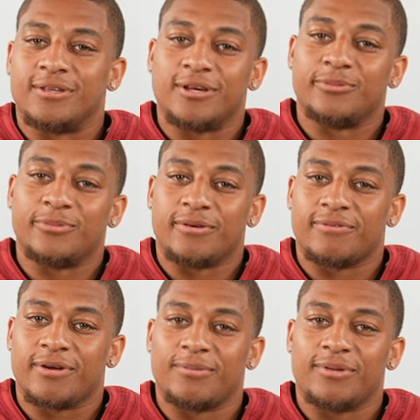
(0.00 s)
thing has been my
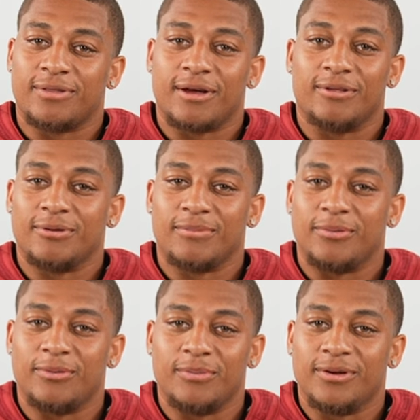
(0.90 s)
family. Without them, I
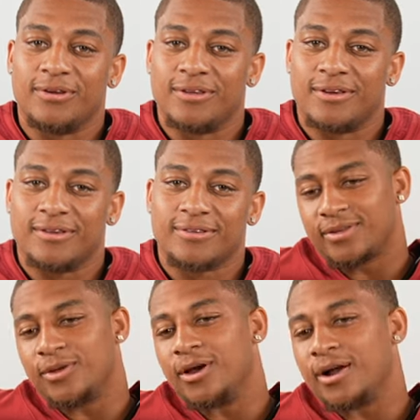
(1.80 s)
wouldn't be here today.
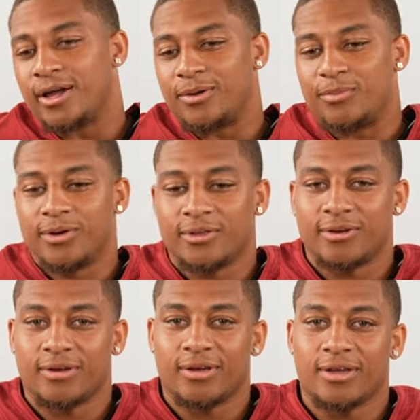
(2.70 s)
You know, I got a
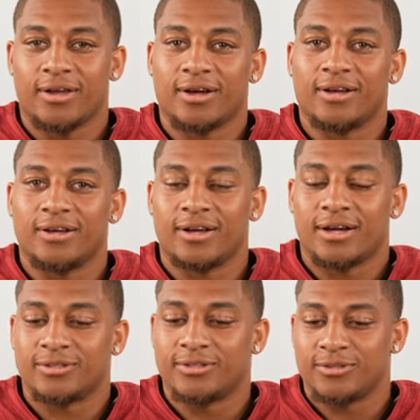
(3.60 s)
brother, and I got
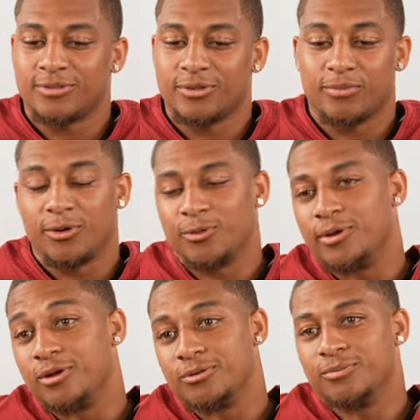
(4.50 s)
a sister. They're both
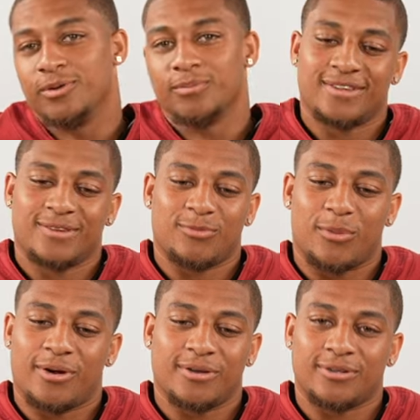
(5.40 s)
way older than me. My
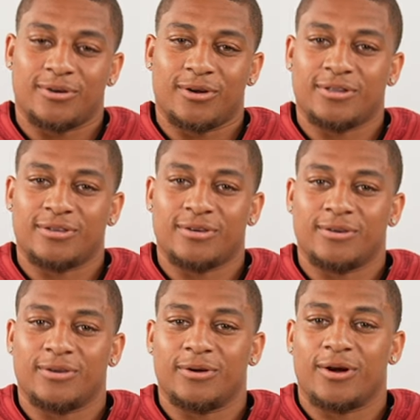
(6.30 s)
parents are great, though.
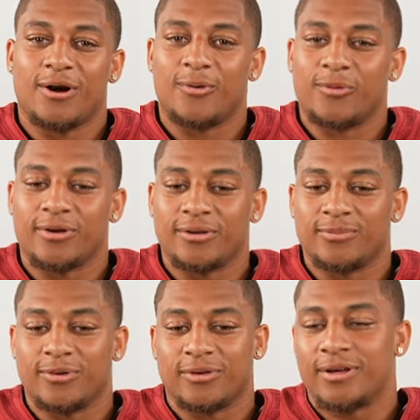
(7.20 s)
You know, a hardworking,
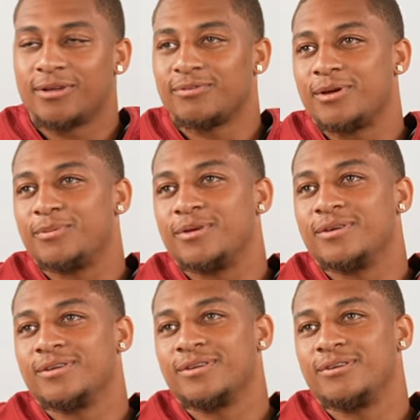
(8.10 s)
middle-class family.
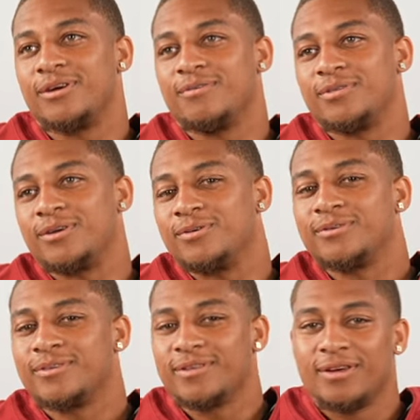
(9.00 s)
You know, everything
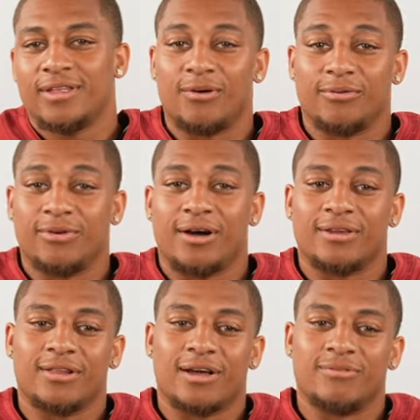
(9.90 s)
that we've gotten
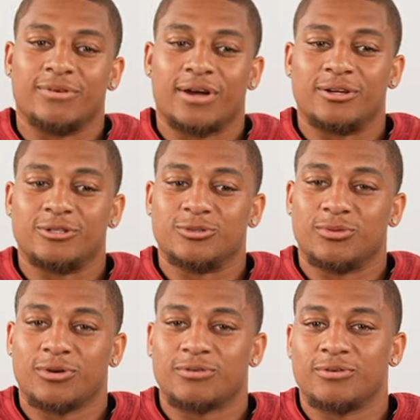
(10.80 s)
in life, we kind of just
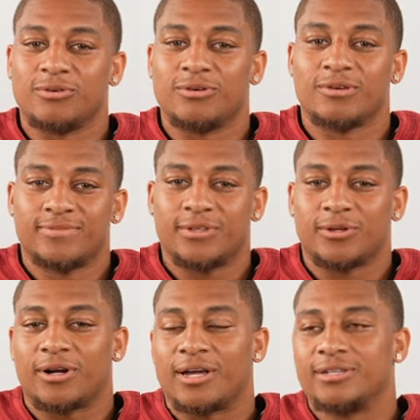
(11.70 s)
worked for. This
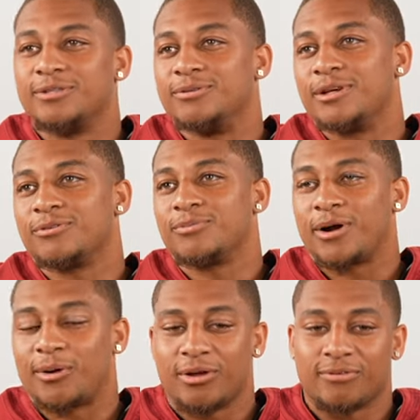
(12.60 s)
all kind of stems down from my
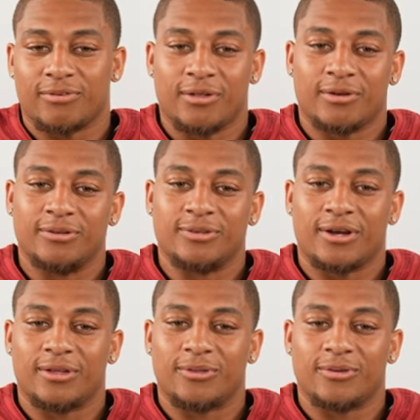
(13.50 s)
grandfather. He's
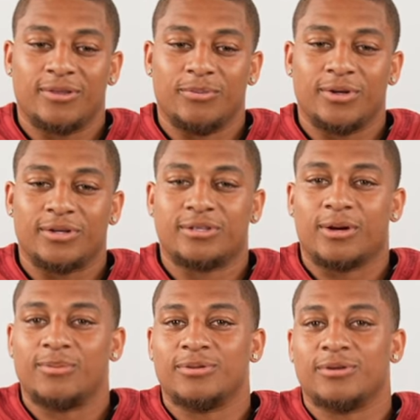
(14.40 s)
kind of the big
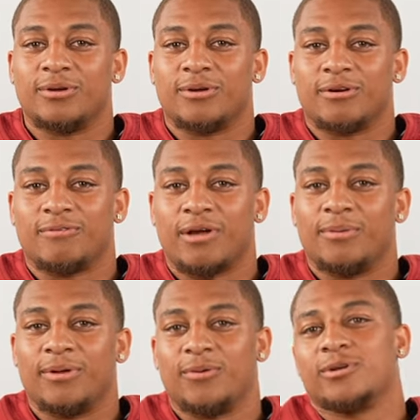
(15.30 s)
stepping stone in our
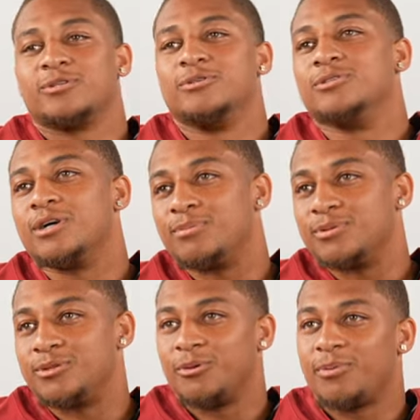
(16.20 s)
family. He worked 2 jobs
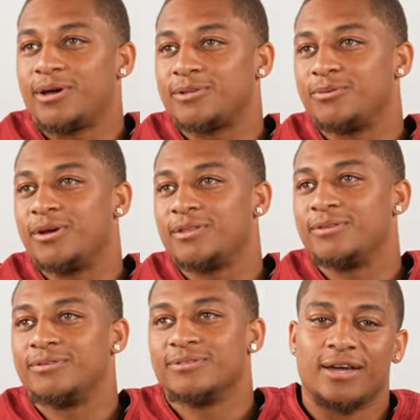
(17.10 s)
until he passed away at
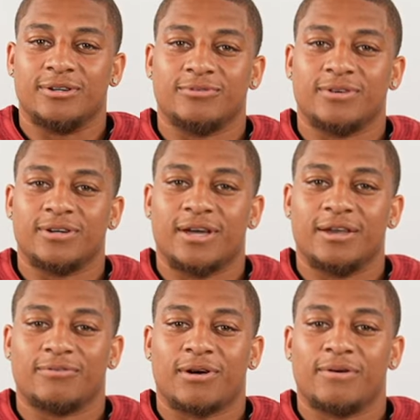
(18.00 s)
the age of
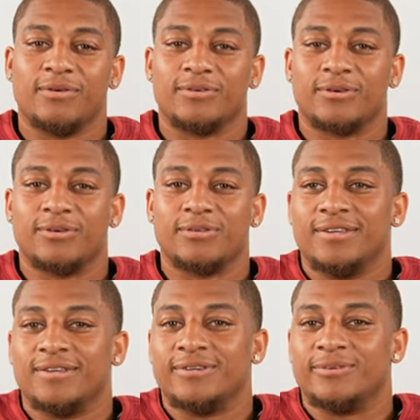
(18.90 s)
85 years old. You
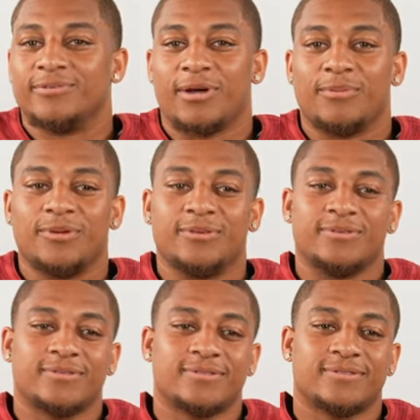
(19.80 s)
know, family's,
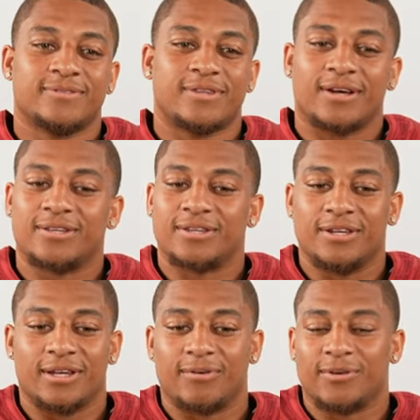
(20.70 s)
like I said,
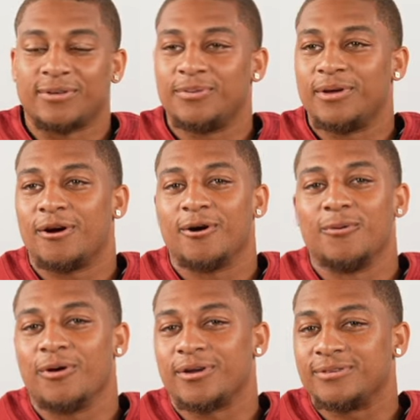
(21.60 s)
is everything to me. Hard
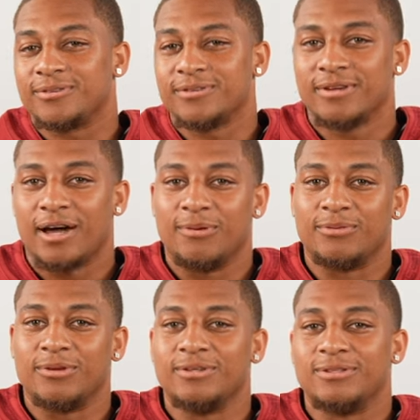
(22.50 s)
work is
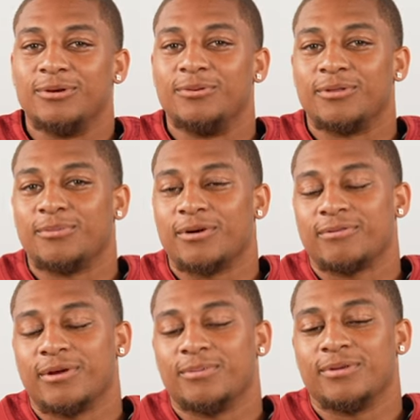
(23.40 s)
obviously instilled within my
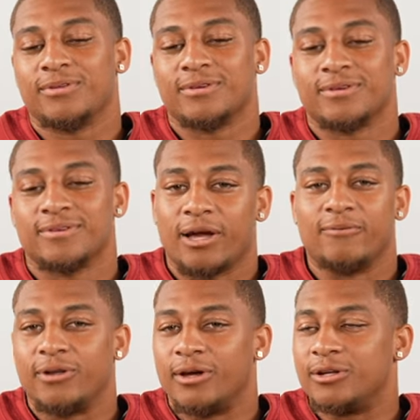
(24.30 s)
family. So
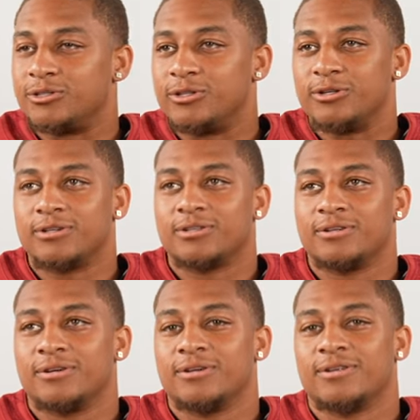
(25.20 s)
every day I just go out
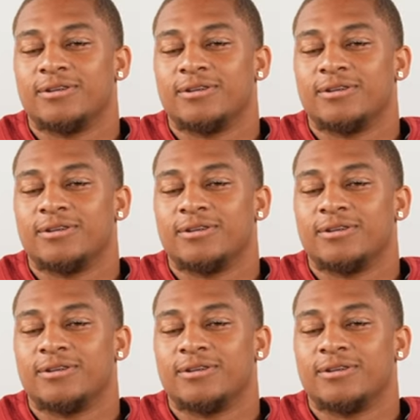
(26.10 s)
there,